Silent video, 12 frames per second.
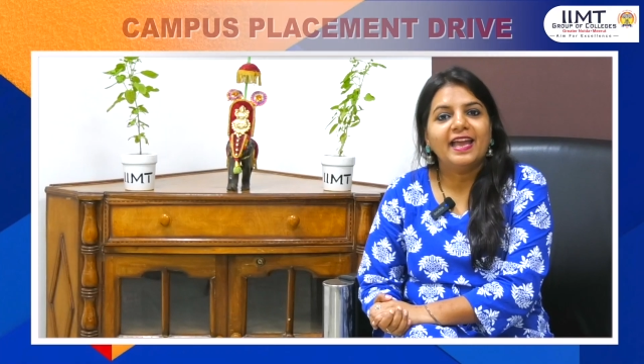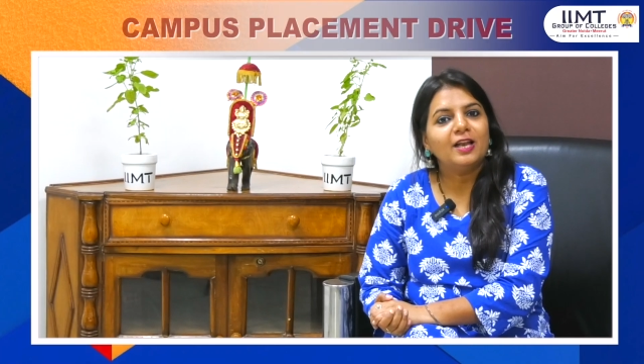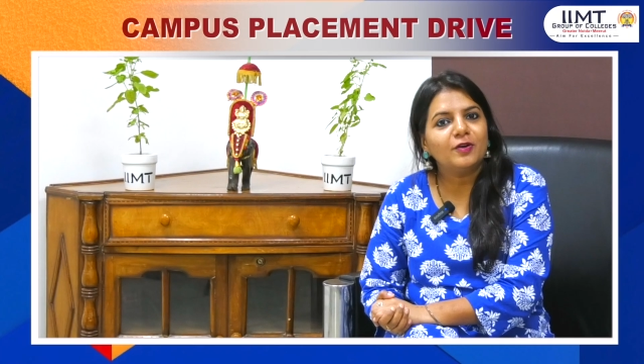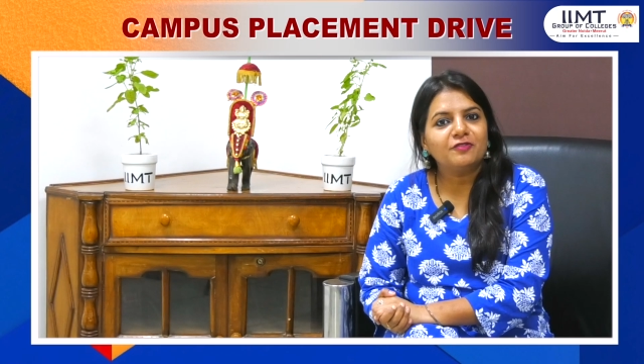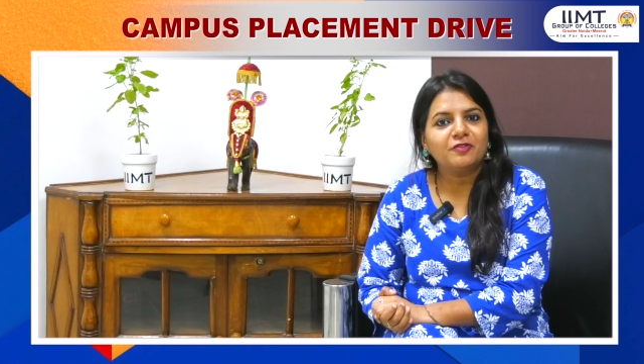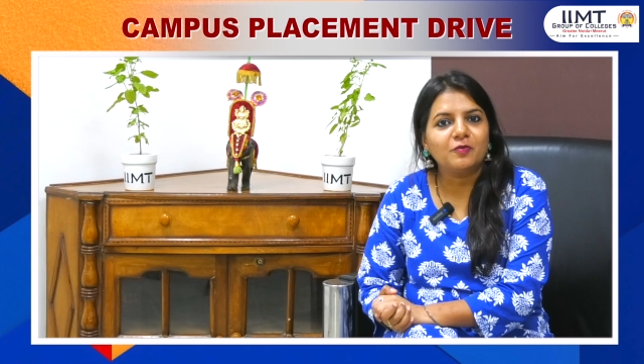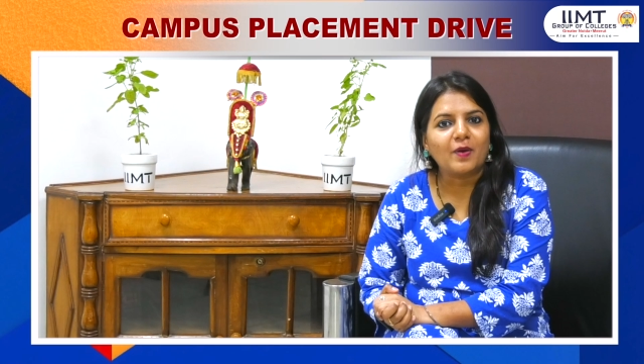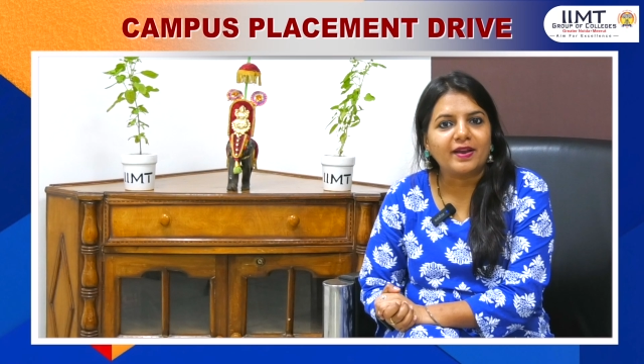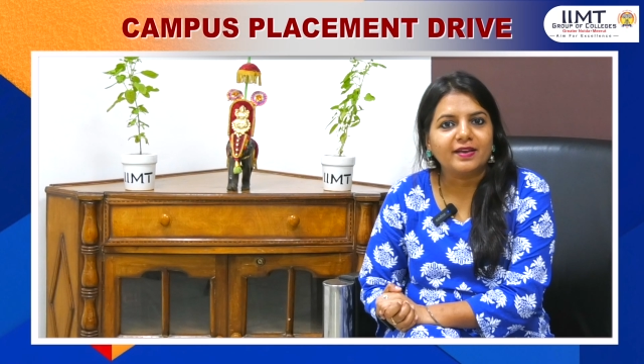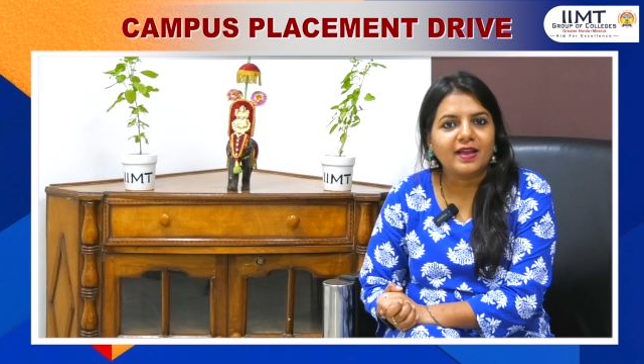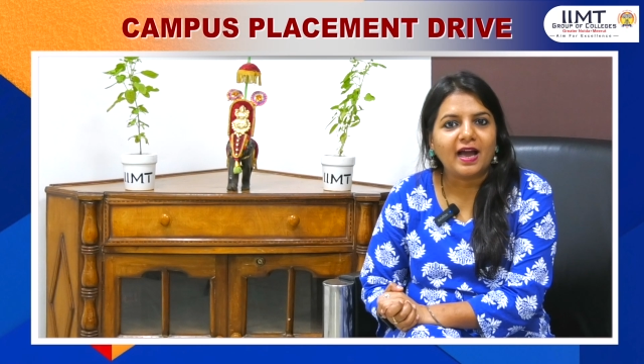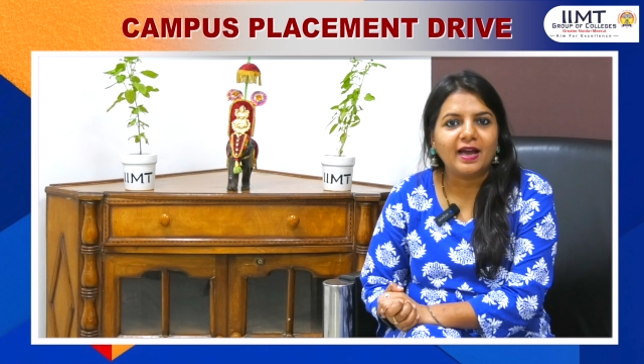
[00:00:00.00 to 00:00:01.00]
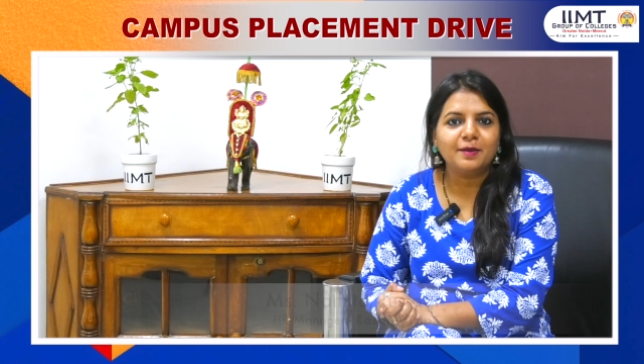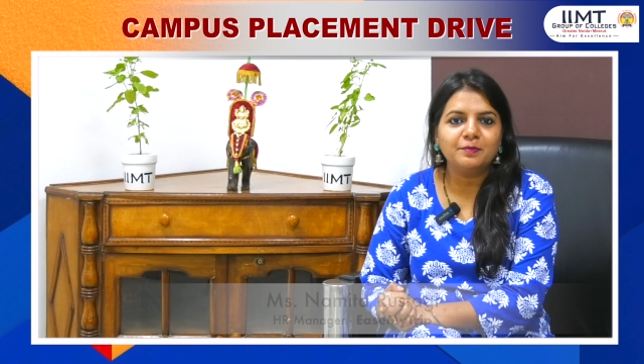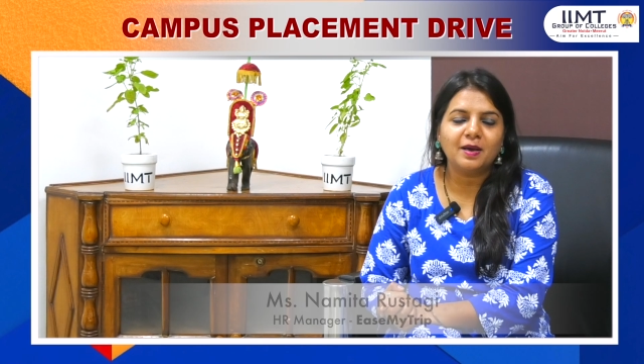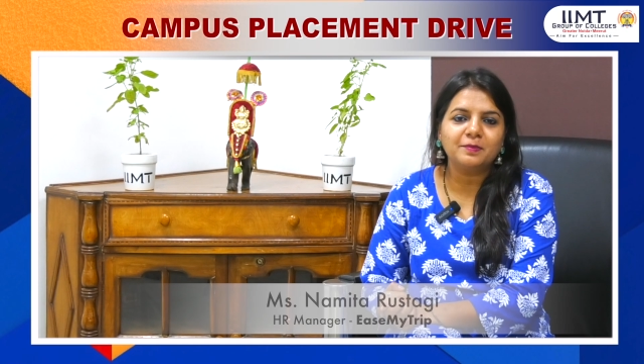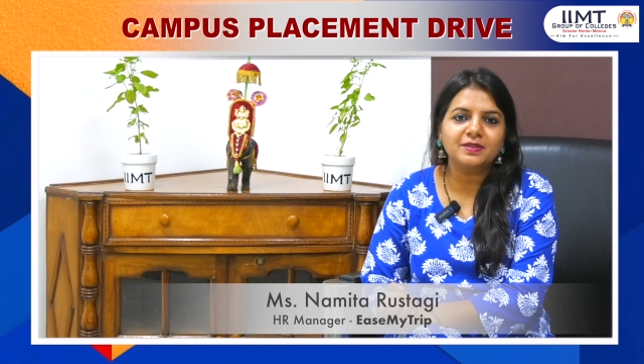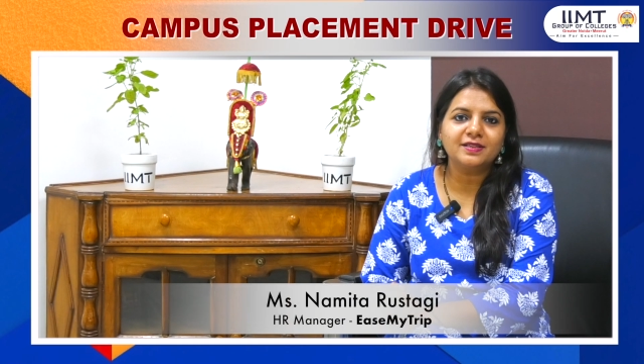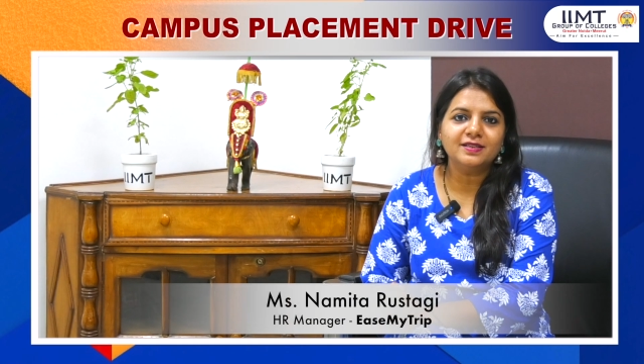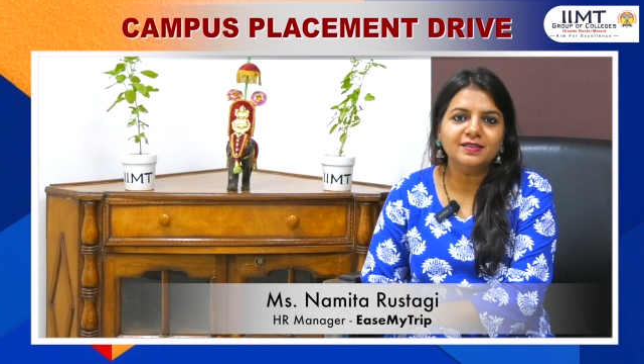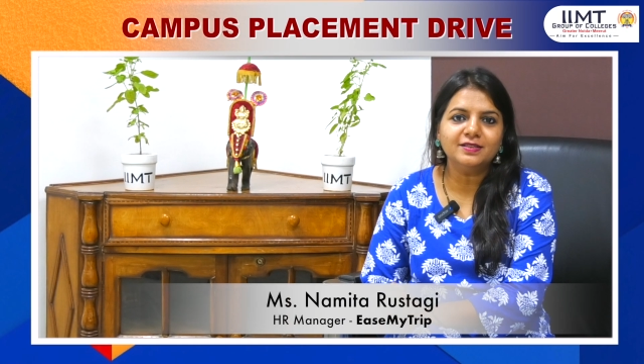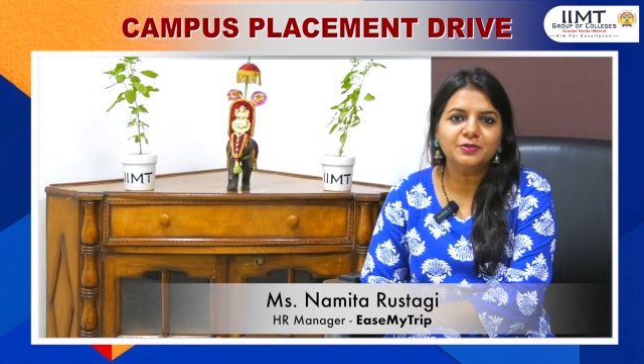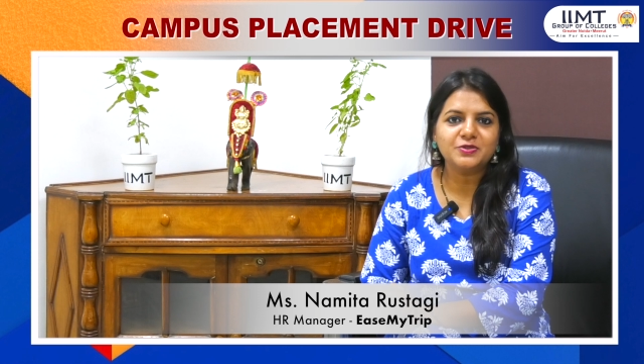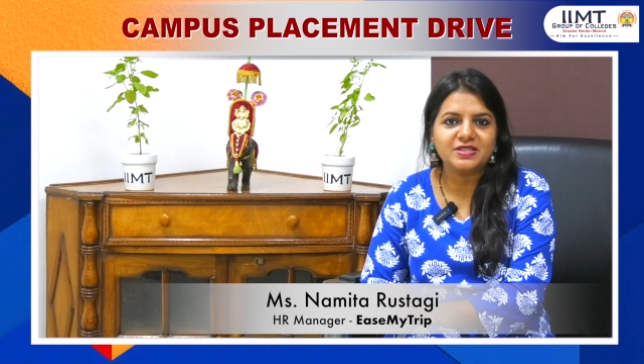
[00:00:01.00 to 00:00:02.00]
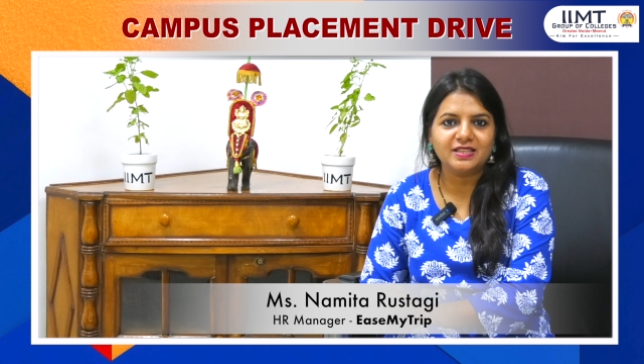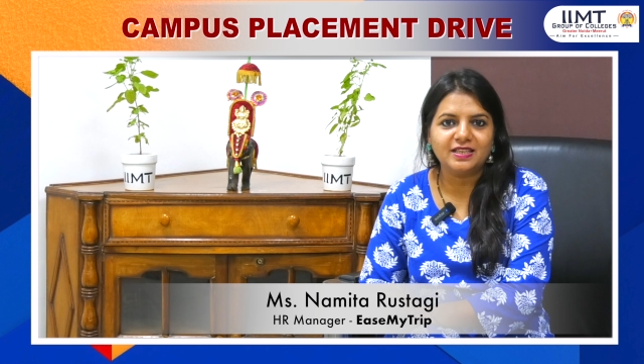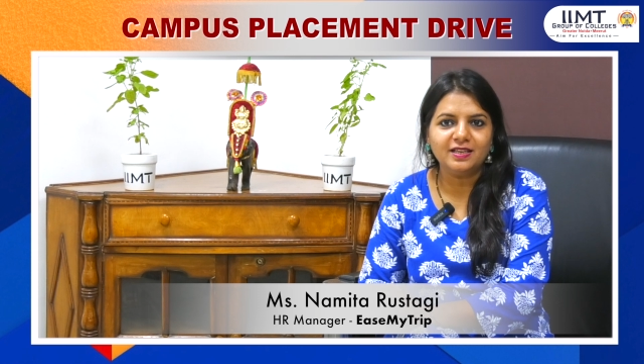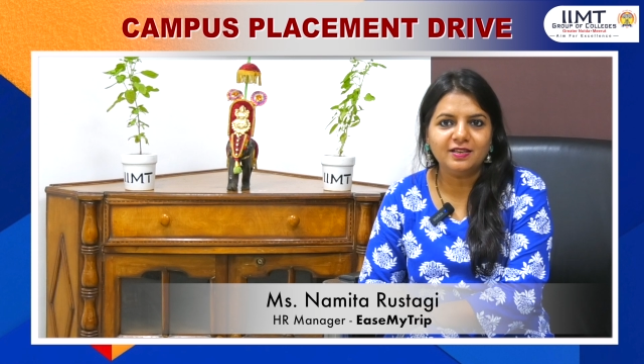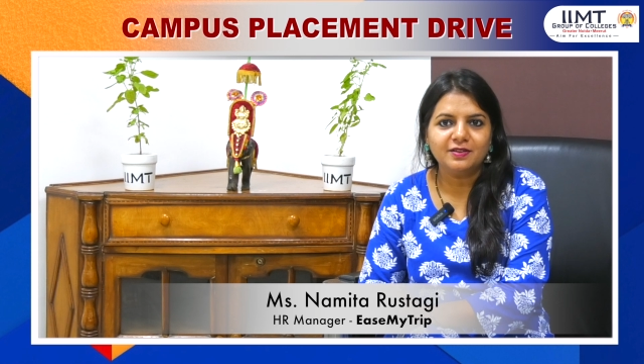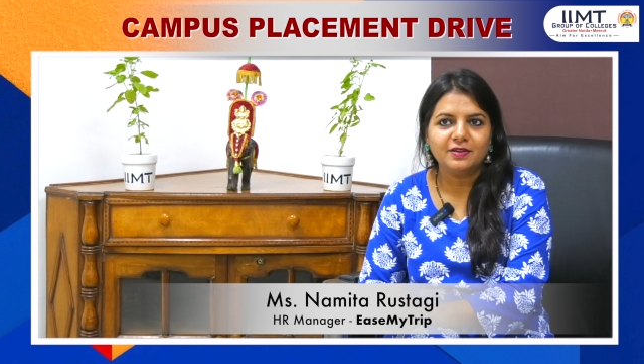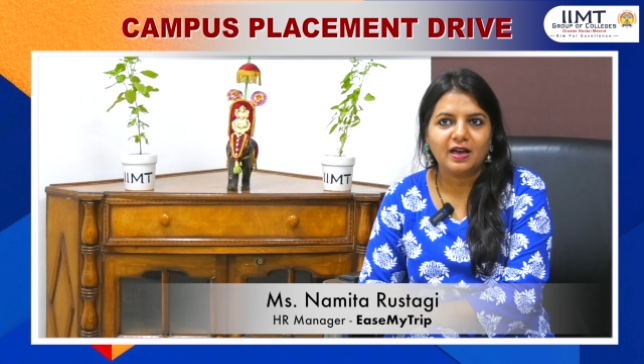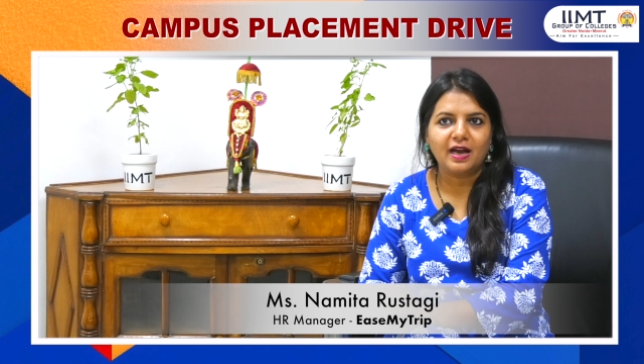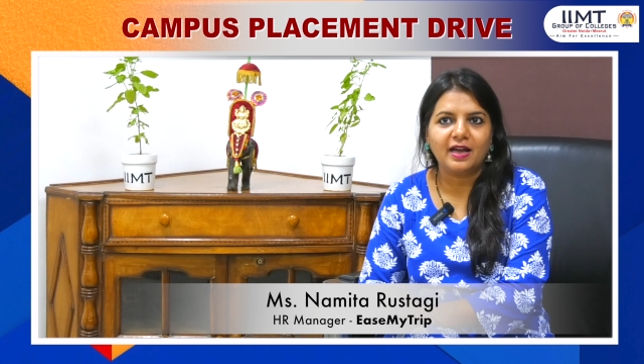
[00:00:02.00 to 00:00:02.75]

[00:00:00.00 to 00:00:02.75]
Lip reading: Hello everyone, I'm Namita Rustagi.